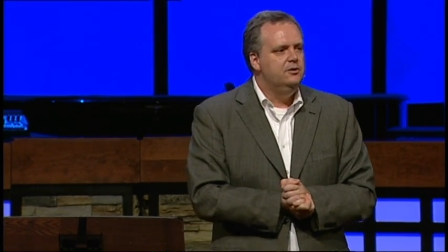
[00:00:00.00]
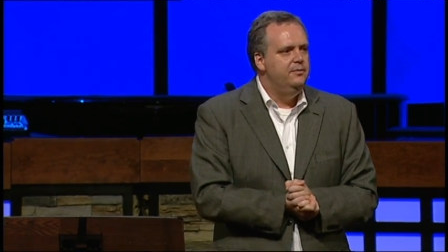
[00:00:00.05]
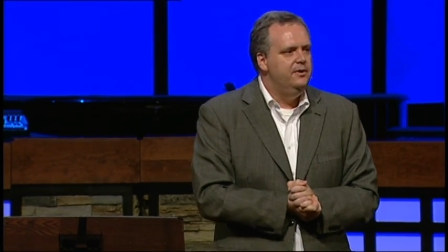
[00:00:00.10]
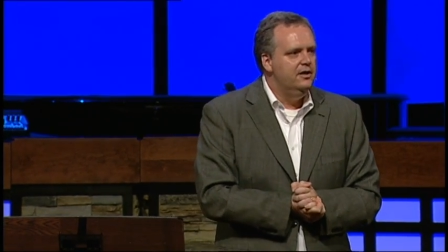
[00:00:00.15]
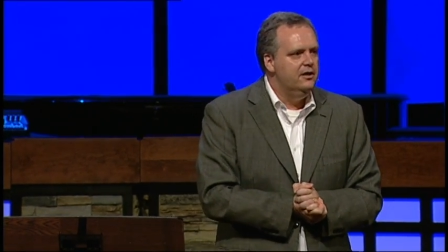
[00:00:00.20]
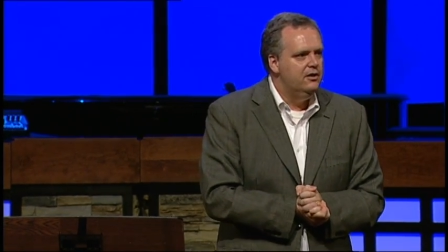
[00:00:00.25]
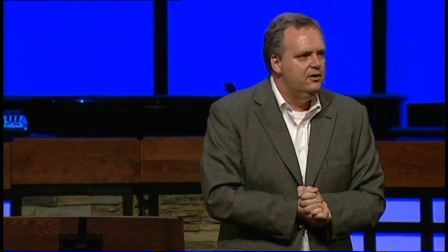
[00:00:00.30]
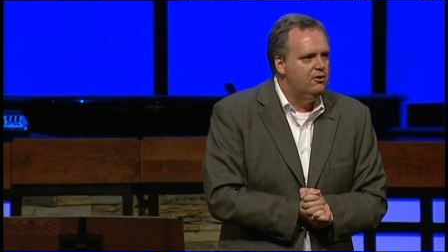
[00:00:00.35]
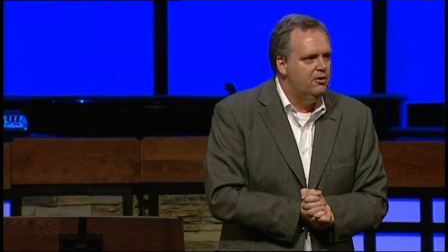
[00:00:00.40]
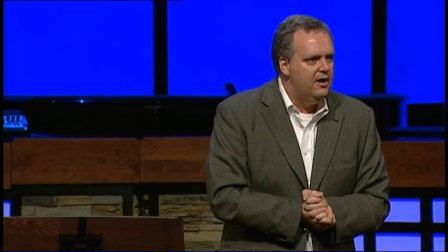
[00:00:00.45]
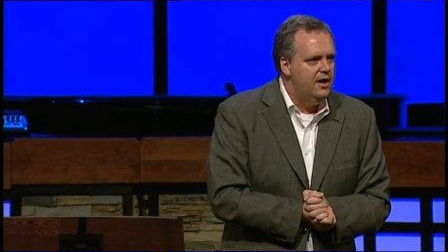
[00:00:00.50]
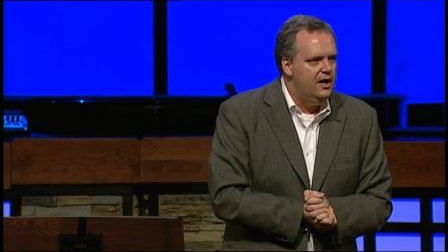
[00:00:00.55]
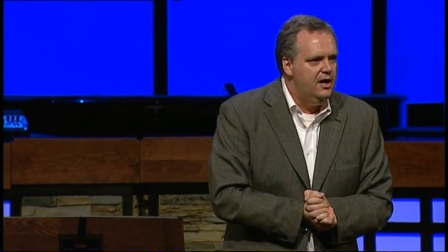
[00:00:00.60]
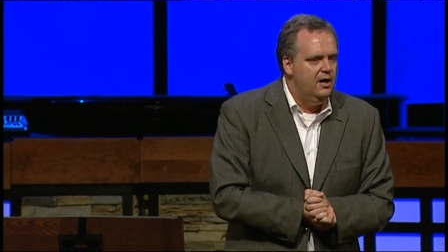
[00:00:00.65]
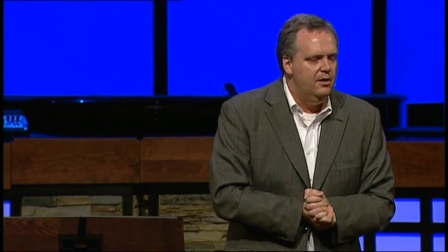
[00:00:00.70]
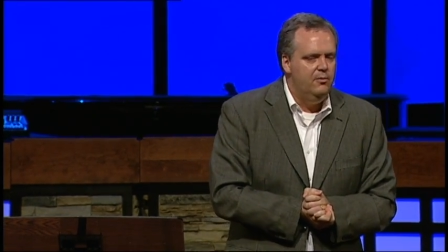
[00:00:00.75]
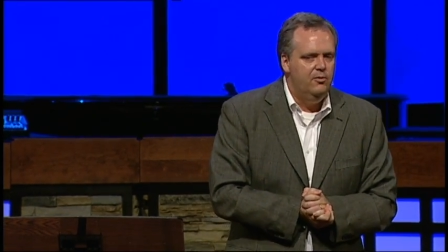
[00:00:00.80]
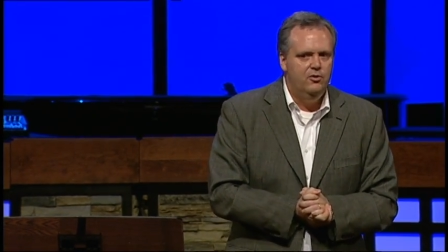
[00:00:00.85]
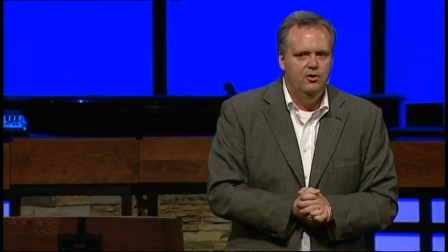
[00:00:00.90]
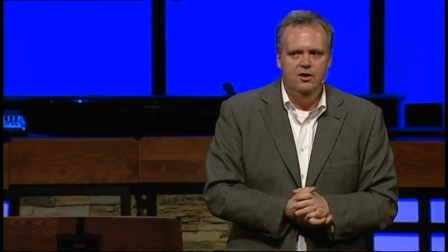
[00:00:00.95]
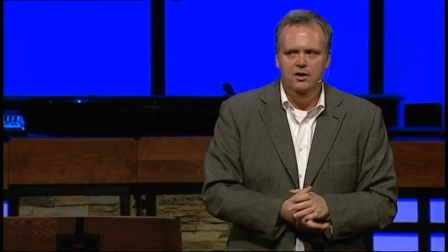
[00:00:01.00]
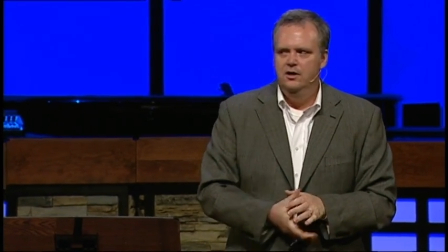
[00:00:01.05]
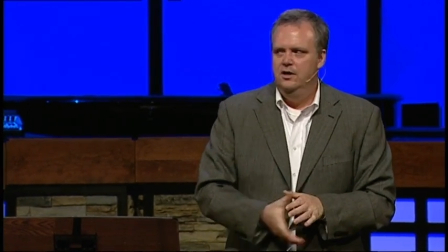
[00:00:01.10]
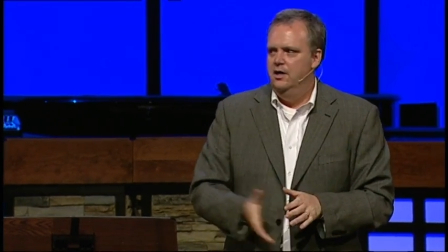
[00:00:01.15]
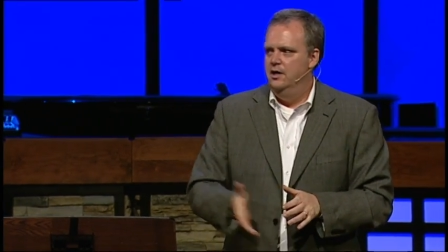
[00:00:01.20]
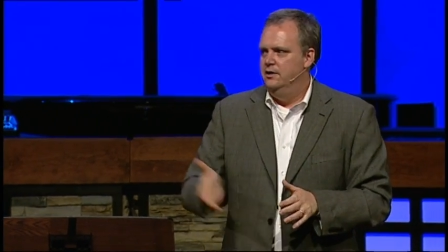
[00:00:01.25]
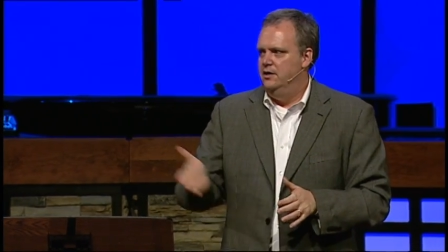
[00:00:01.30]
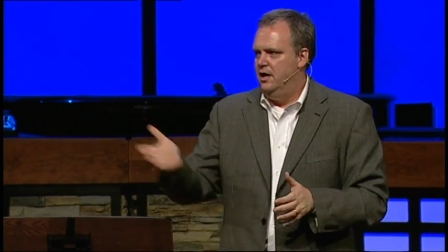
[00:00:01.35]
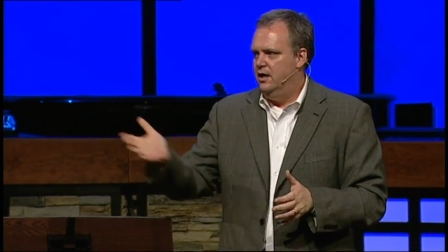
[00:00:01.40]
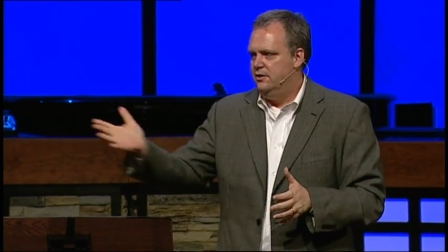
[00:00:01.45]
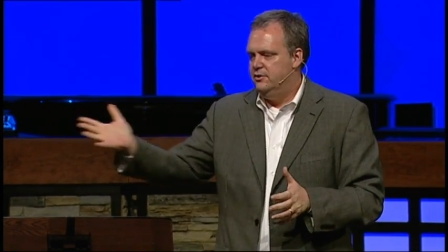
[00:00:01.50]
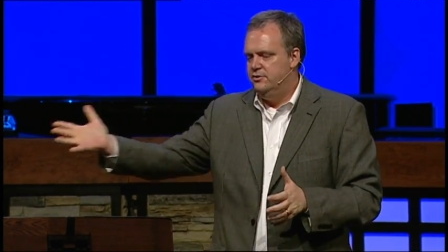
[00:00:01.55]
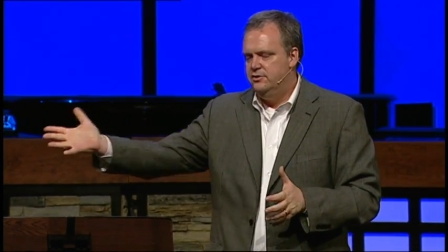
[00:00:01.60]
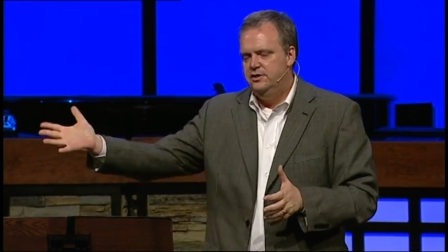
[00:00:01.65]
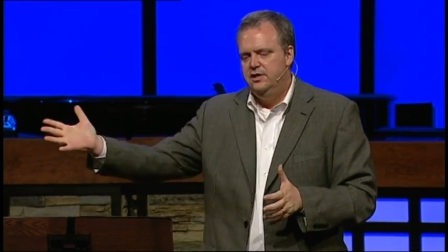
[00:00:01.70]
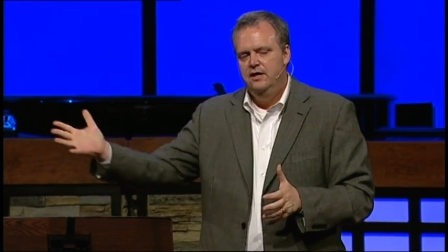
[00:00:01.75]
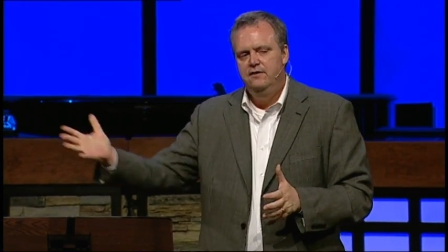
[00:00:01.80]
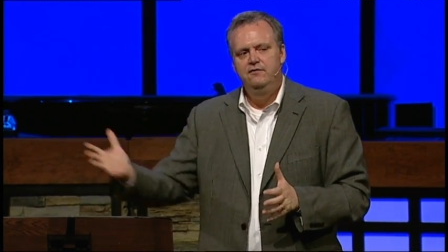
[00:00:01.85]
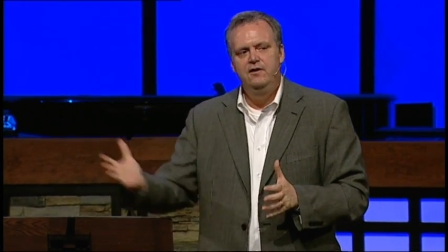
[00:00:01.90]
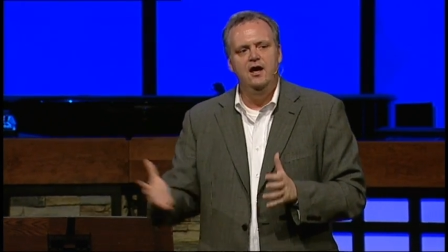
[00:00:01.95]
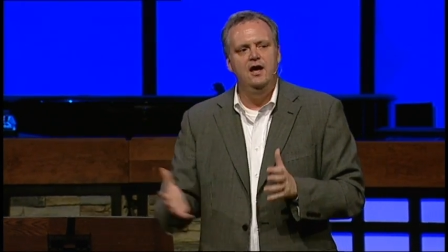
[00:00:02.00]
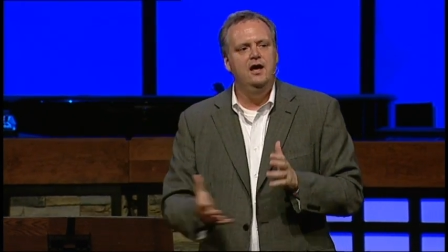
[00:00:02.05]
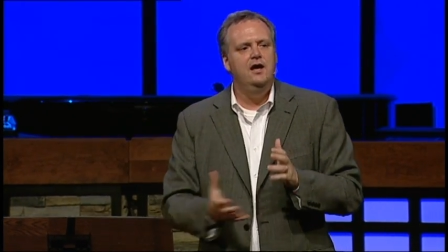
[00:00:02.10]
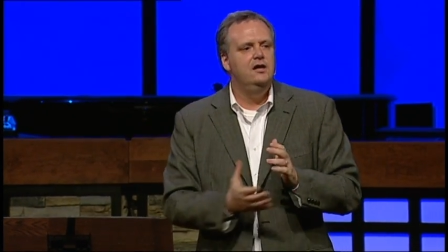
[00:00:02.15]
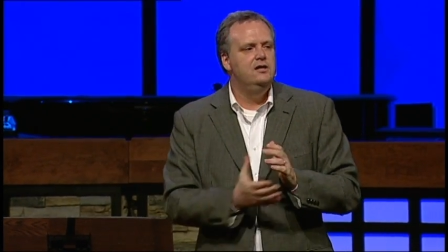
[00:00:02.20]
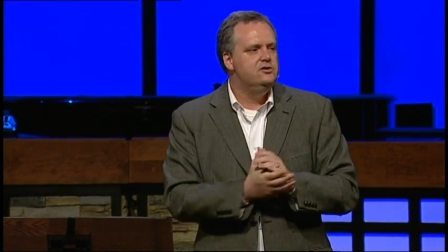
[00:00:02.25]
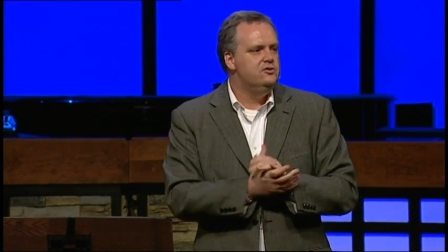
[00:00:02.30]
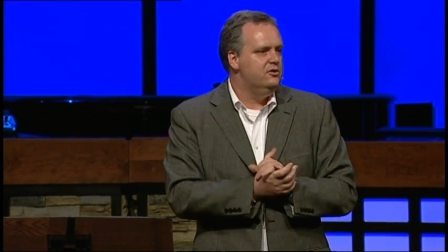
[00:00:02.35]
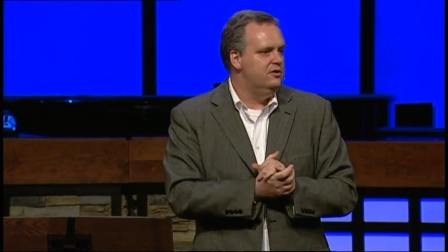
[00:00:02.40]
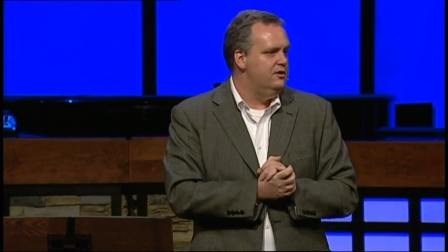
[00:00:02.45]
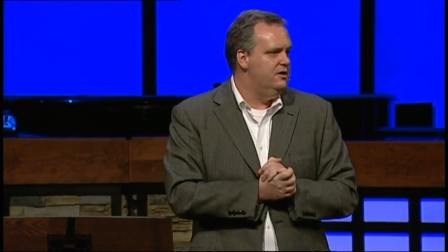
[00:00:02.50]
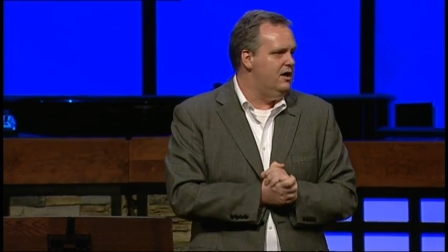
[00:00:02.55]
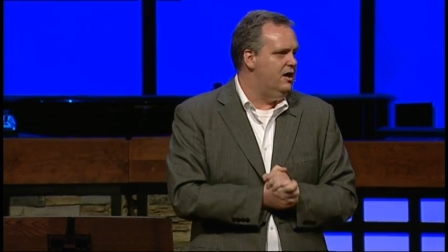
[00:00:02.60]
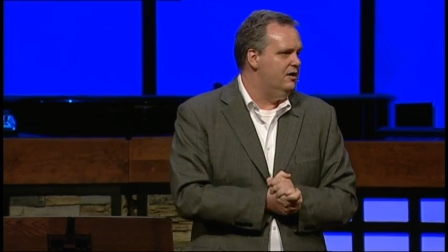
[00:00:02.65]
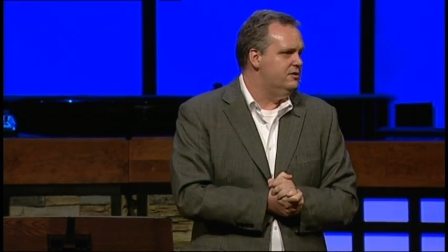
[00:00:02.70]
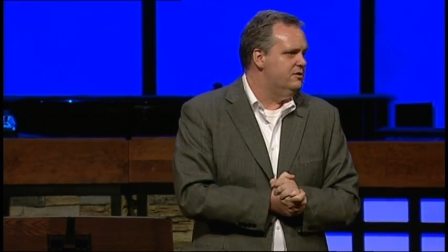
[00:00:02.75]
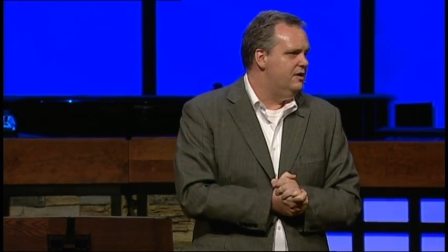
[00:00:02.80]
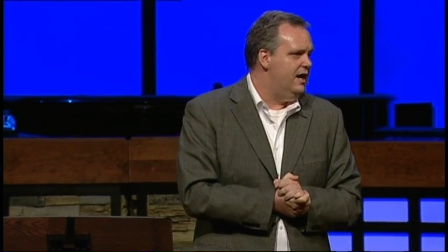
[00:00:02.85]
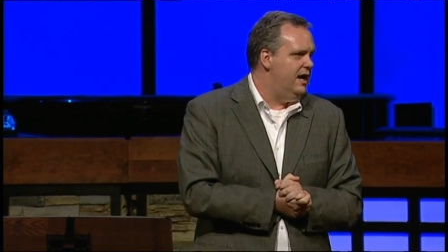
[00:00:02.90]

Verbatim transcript: Billy Graham or a Dr. Steve Gaines or a Dr.